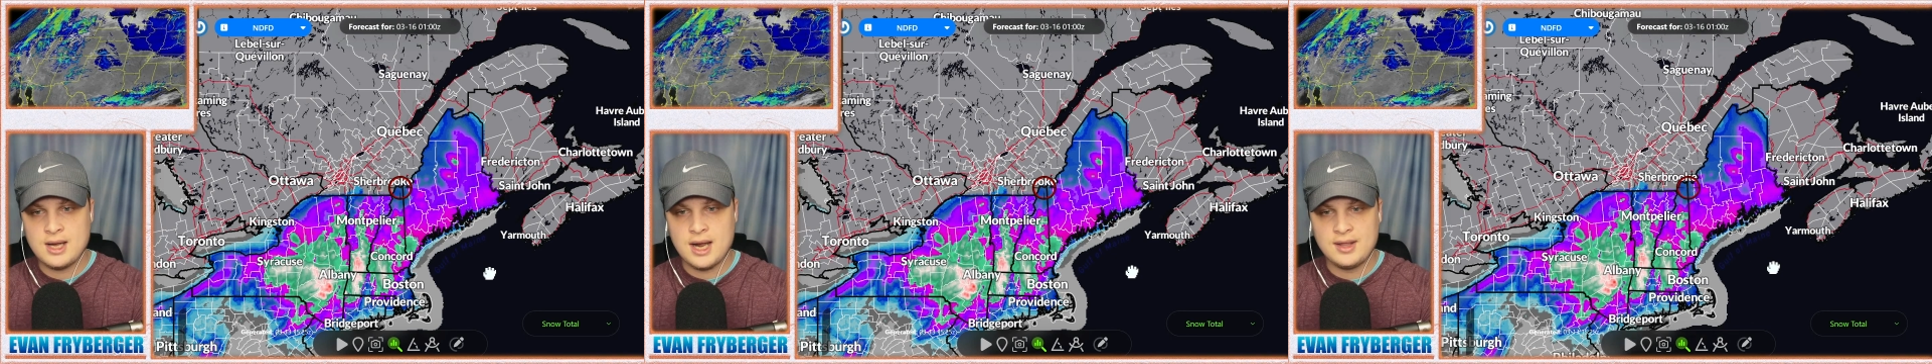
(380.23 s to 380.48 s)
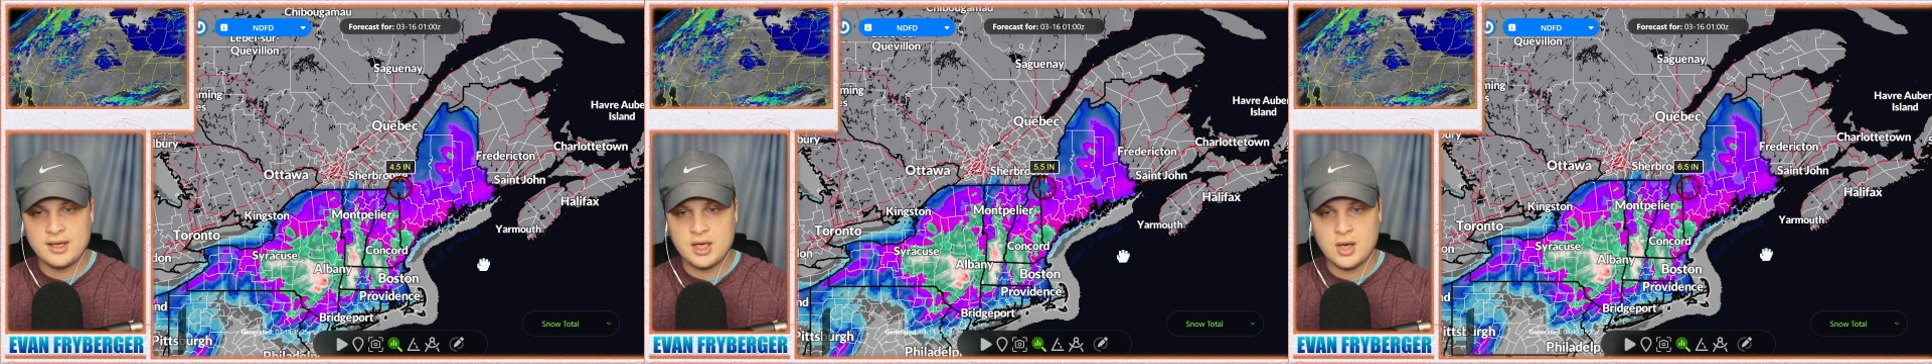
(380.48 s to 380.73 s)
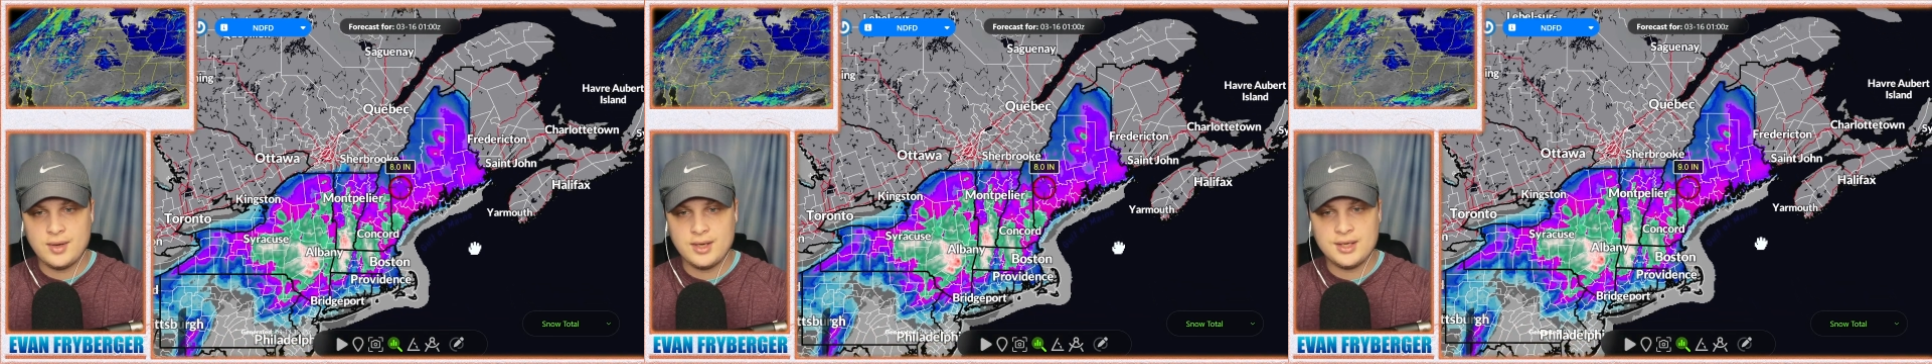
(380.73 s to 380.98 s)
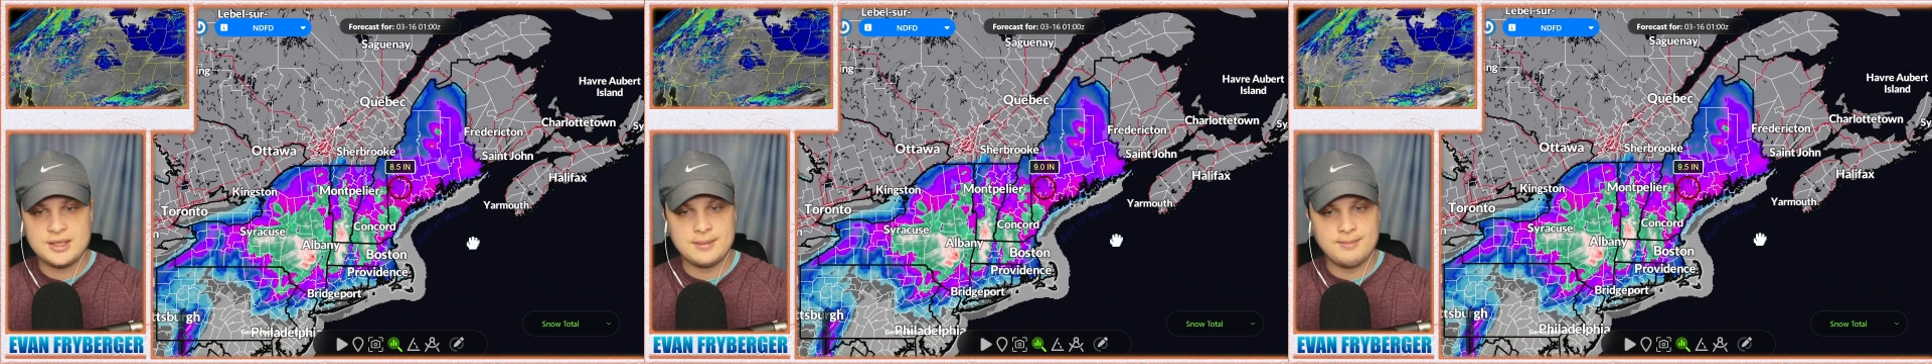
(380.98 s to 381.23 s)
And then going
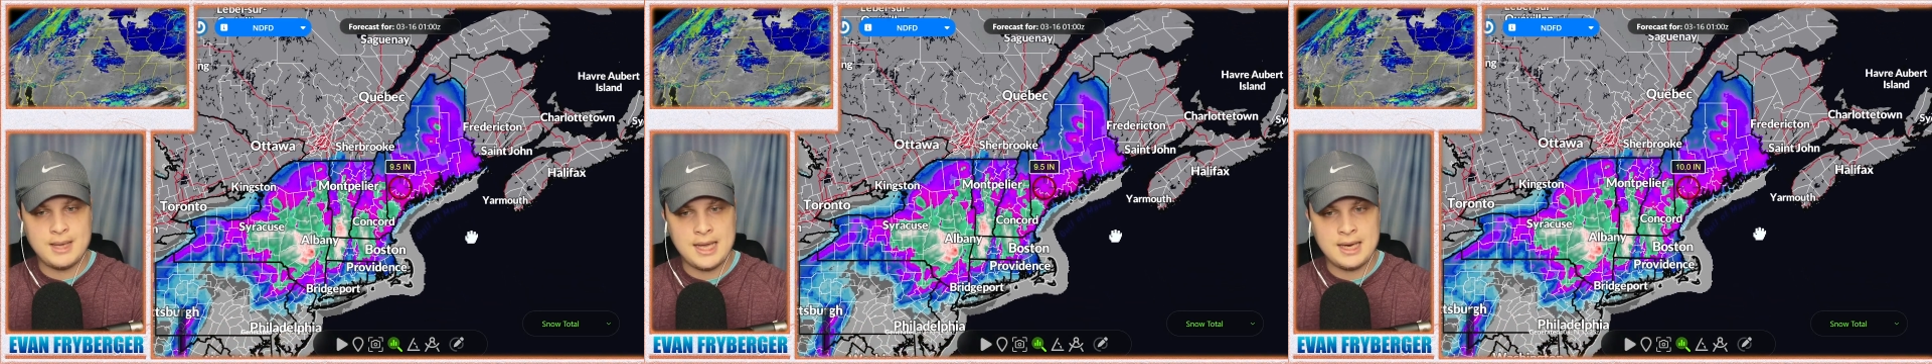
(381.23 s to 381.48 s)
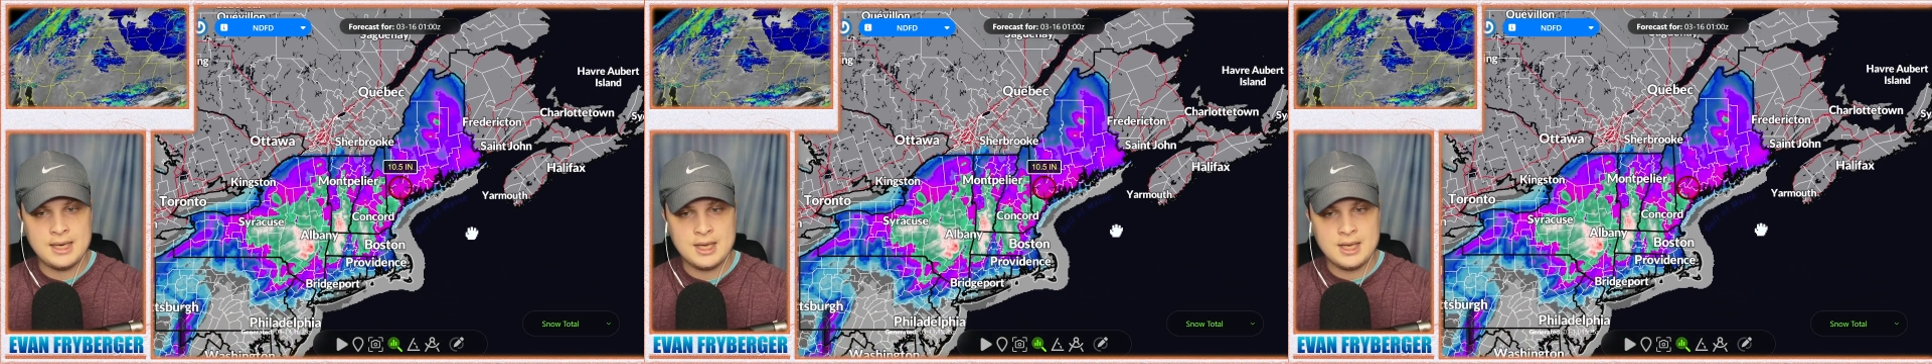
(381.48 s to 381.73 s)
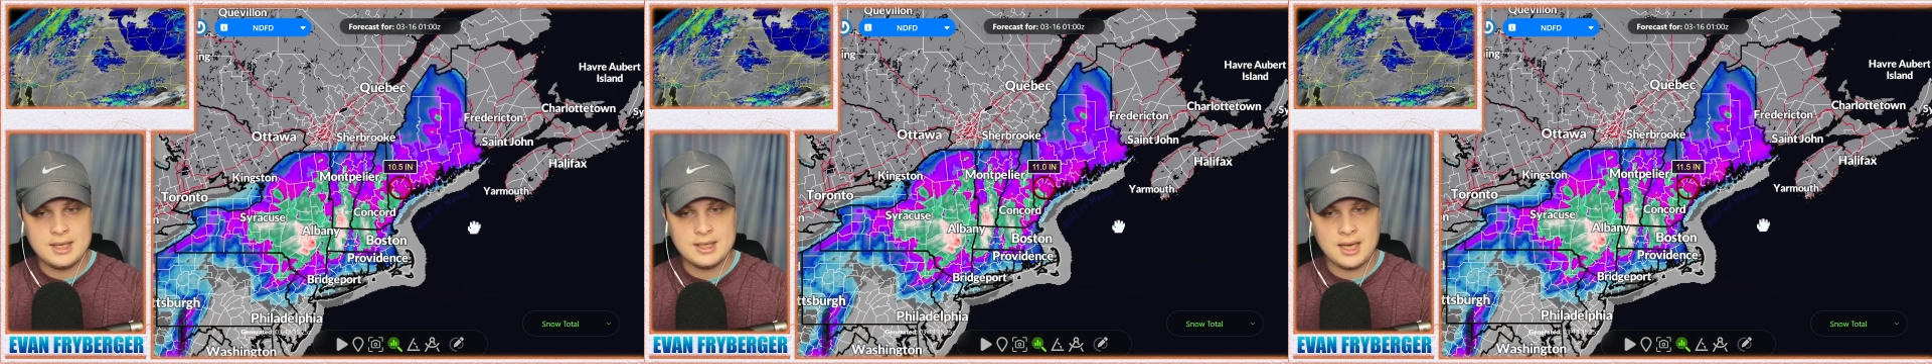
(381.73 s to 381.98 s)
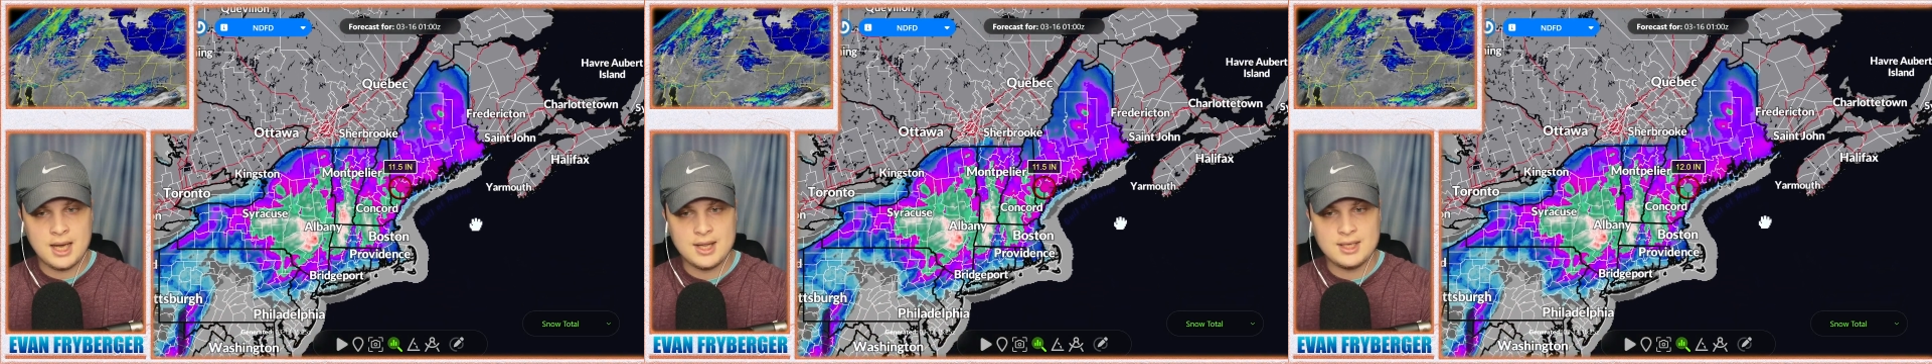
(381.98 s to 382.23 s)
into Maine,
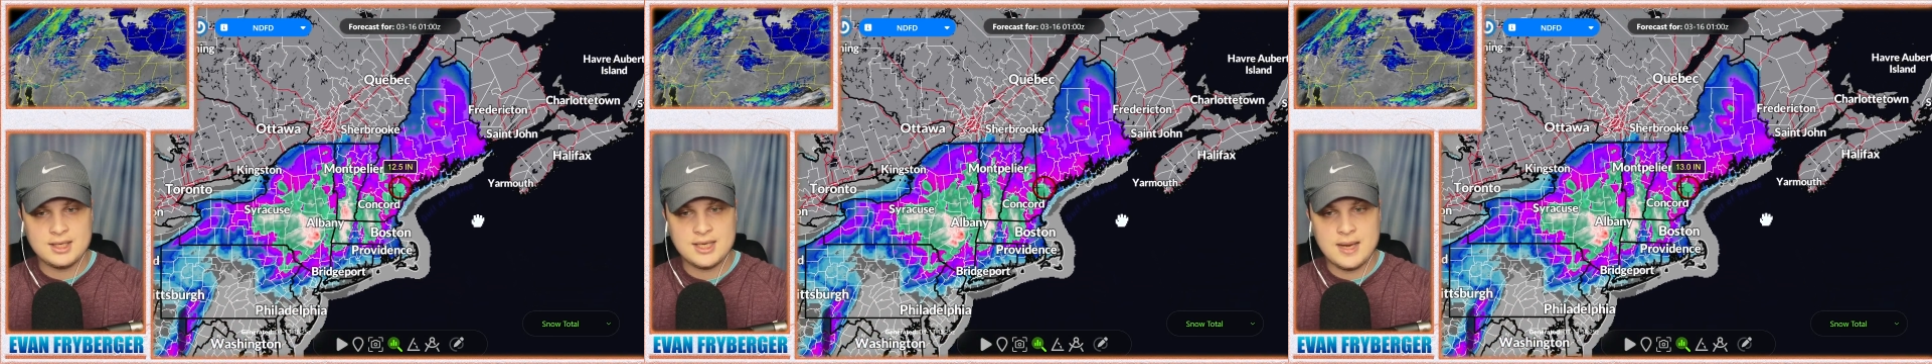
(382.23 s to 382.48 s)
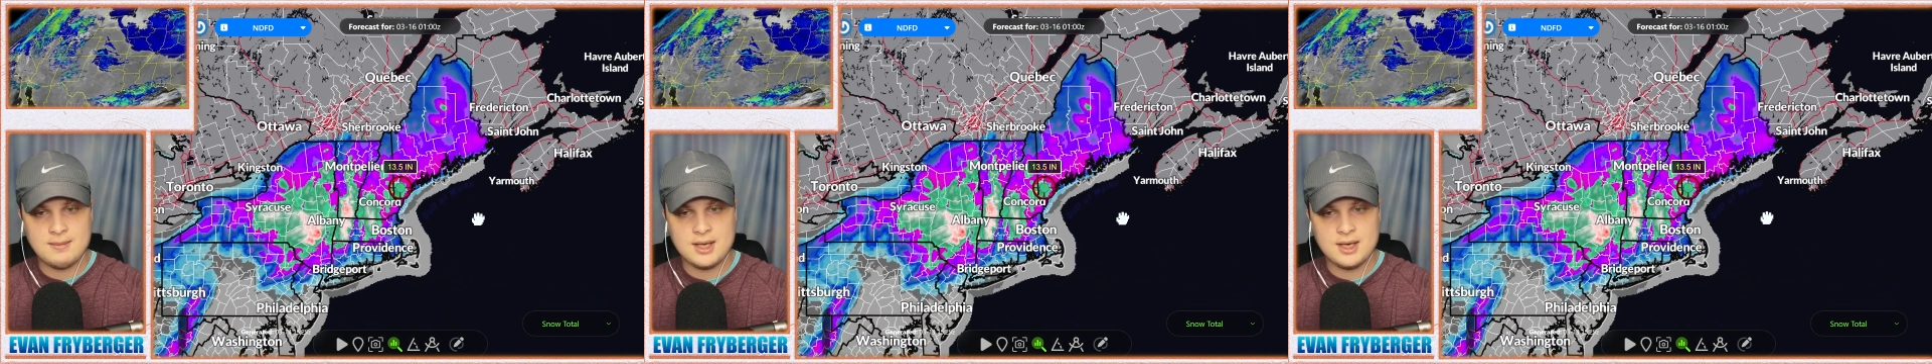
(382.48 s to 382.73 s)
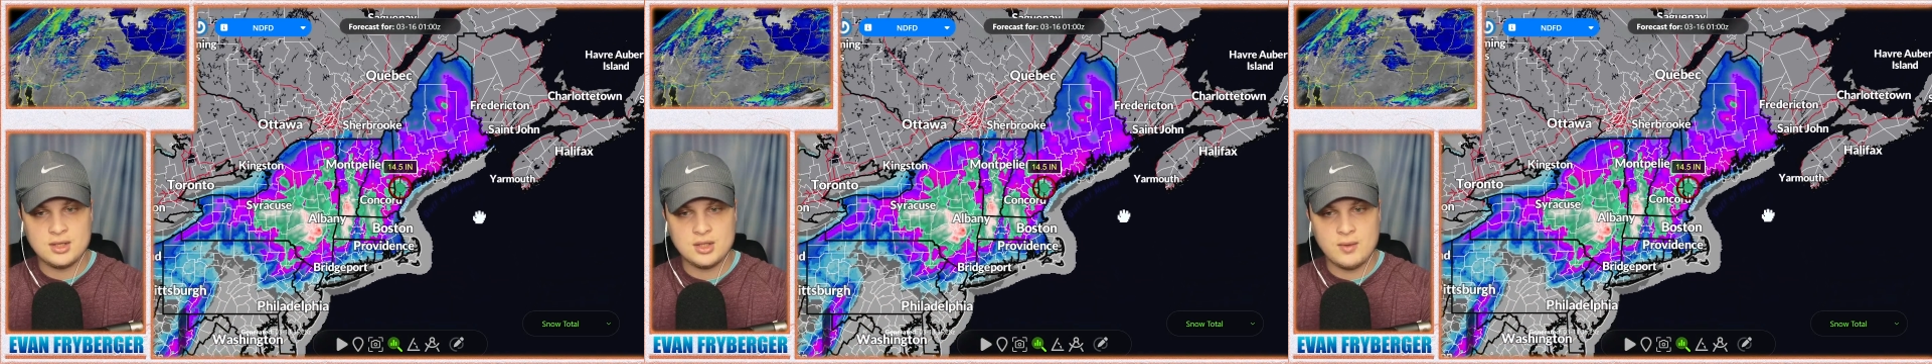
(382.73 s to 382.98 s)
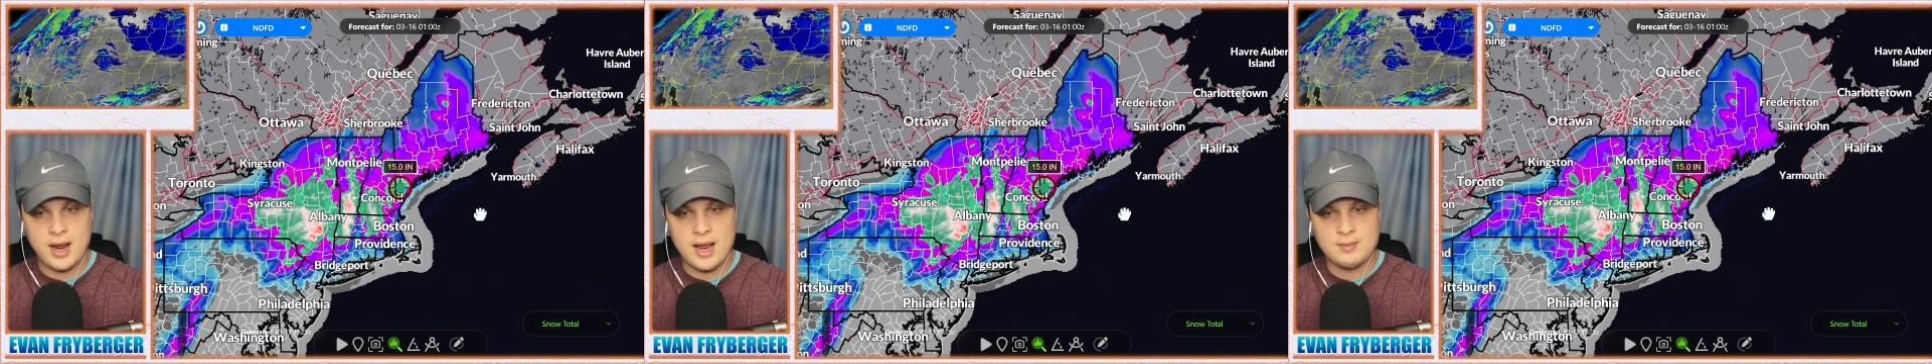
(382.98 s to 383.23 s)
kind of the same thing as
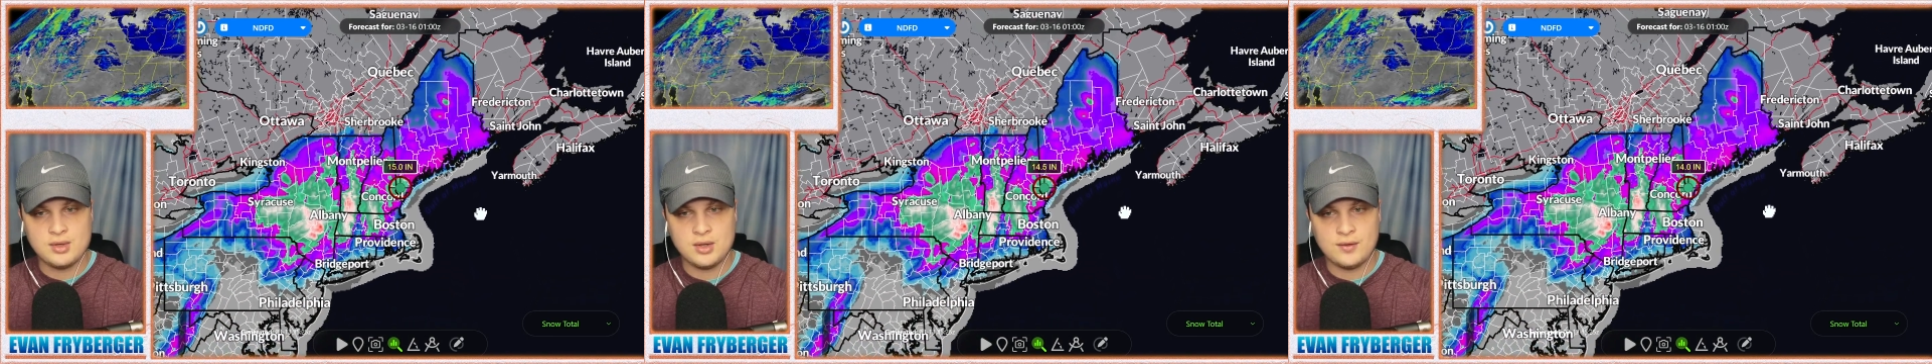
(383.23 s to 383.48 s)
New Hampshire.